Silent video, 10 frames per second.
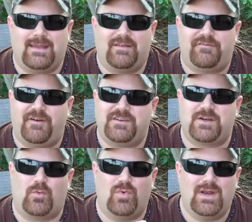At first,
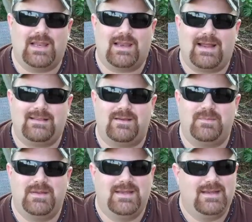I really liked them,
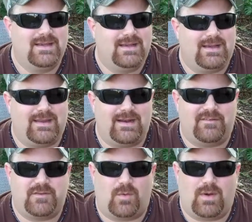and
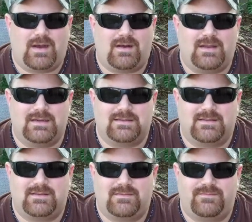after a while, I,
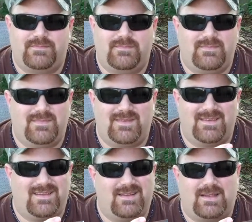
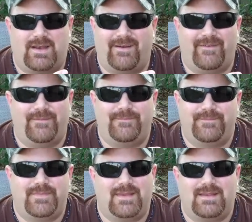you know,
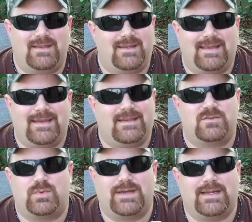it
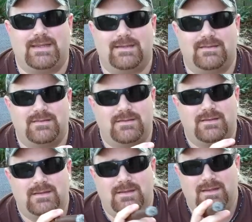is what it is,
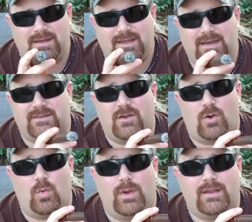and it's
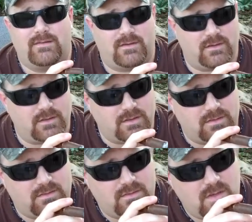always good.